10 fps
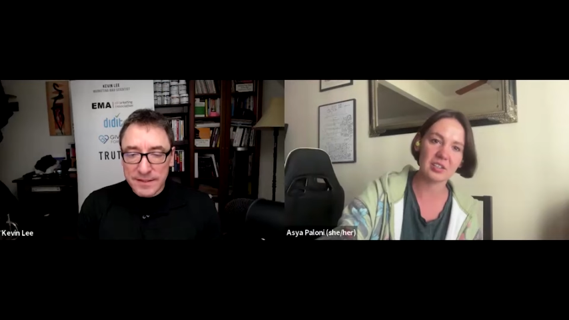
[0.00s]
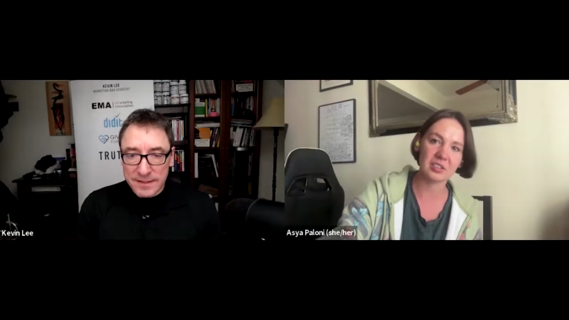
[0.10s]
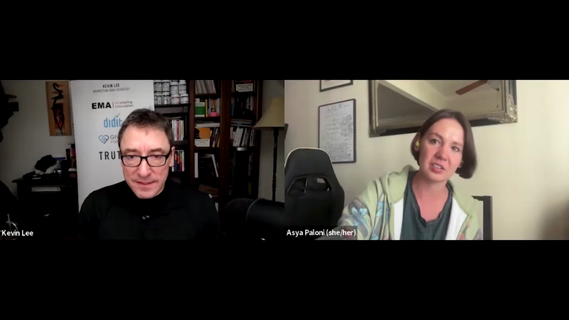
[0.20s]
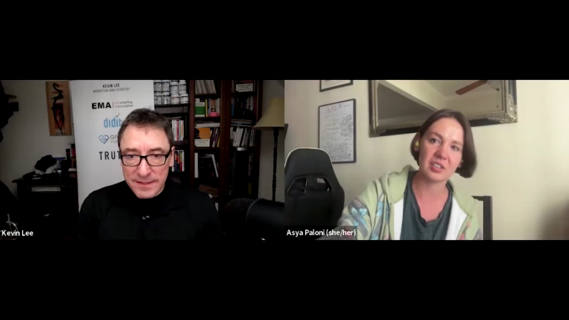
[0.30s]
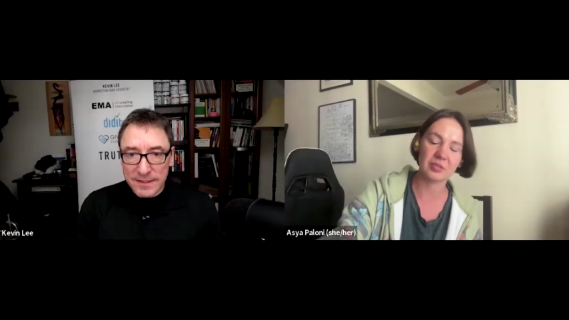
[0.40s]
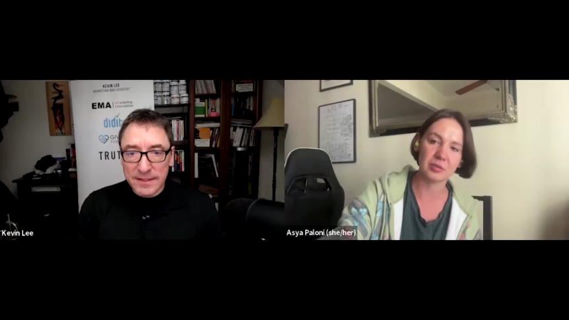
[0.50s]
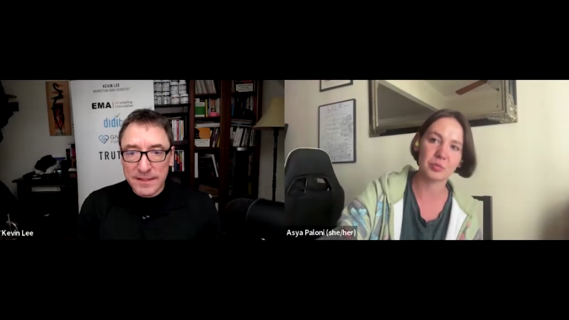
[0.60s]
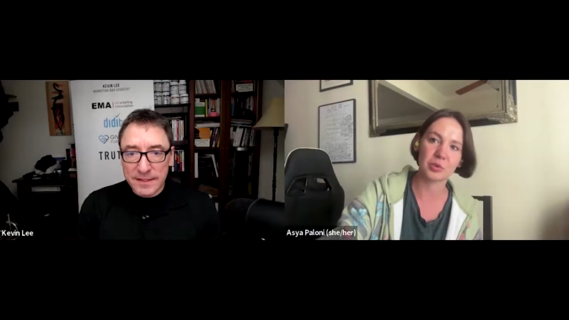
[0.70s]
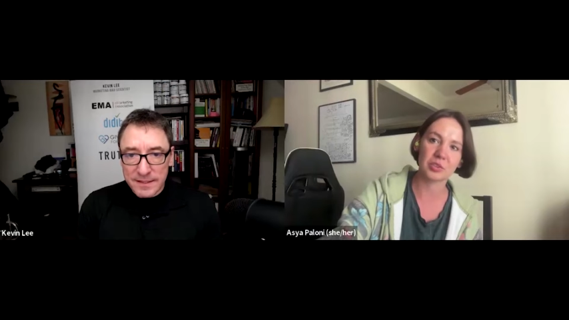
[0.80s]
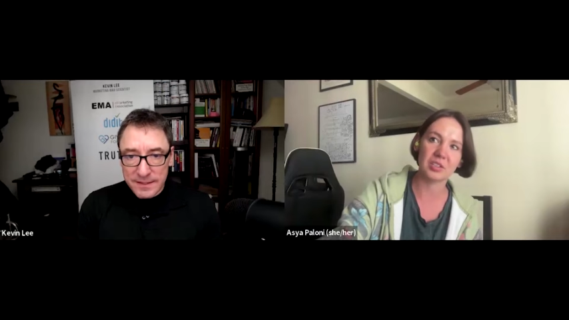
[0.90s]
Speaker 1: think uh,
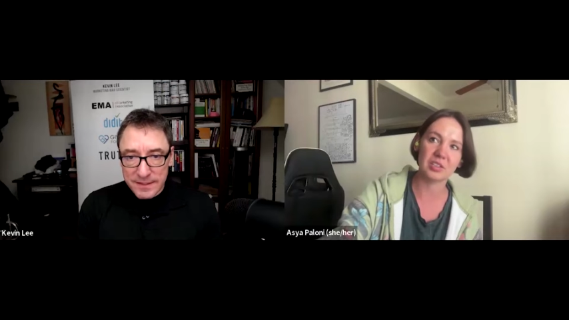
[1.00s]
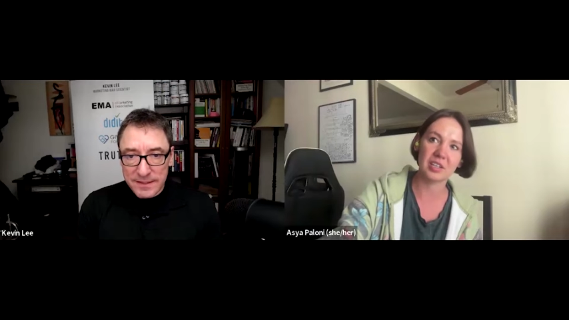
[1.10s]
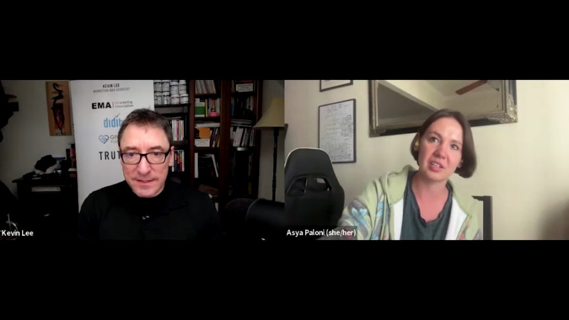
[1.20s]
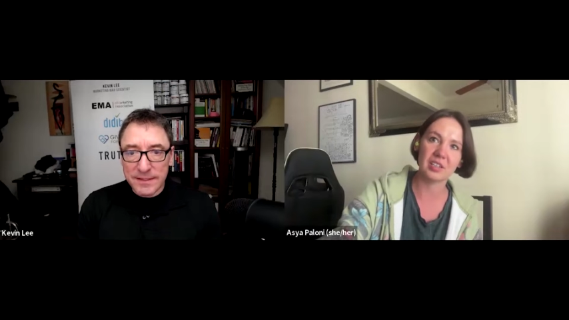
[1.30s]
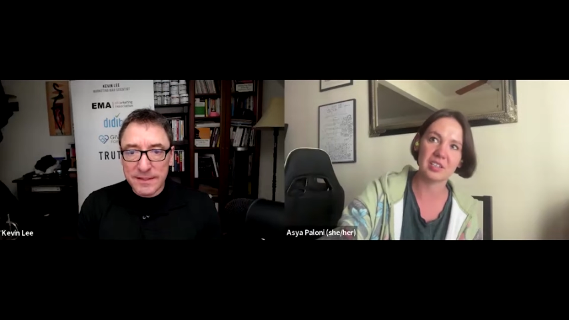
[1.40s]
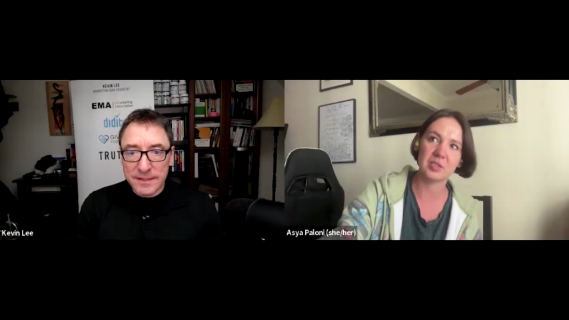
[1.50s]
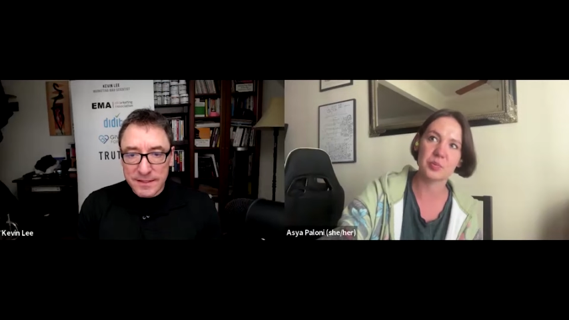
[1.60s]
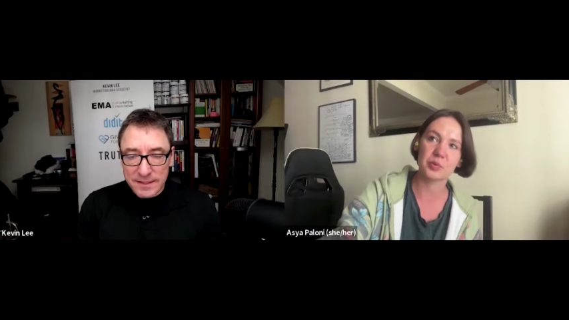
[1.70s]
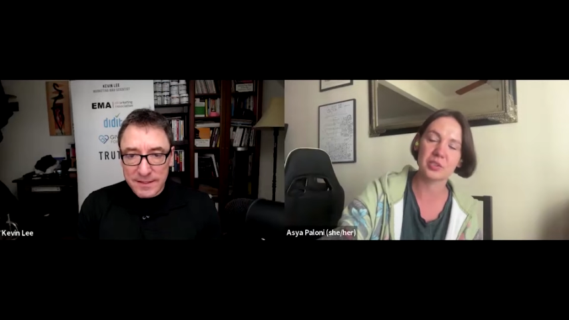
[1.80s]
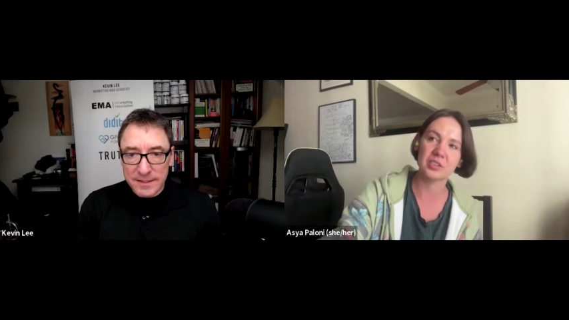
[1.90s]
even more than that at this
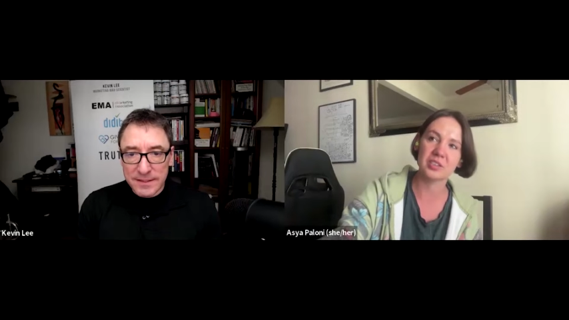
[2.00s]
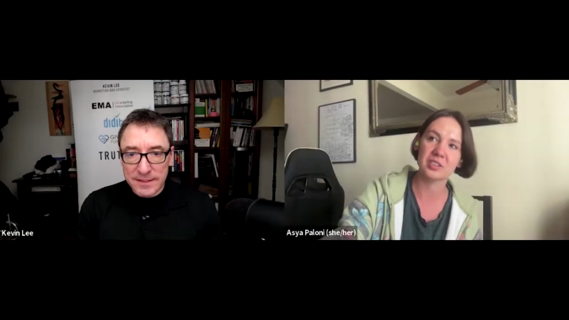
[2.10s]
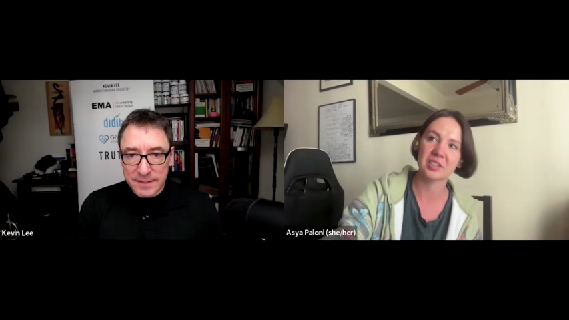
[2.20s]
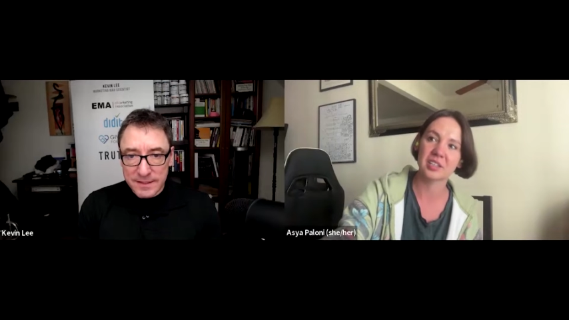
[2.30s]
point.